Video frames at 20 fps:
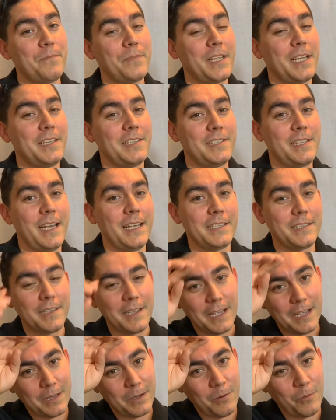Because that's
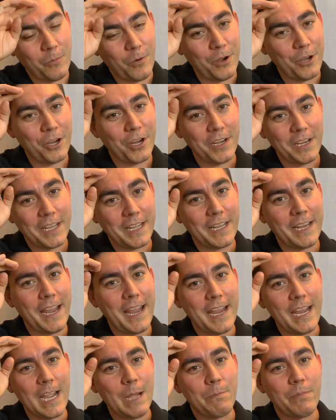where you're gonna get a
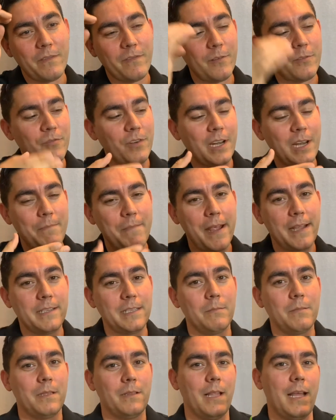hang up if you're trying to make
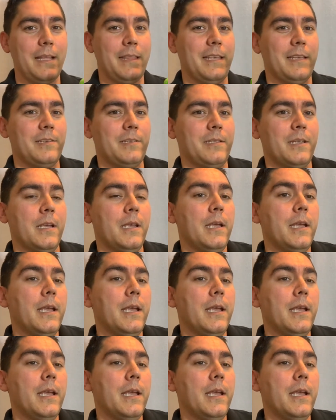something like this.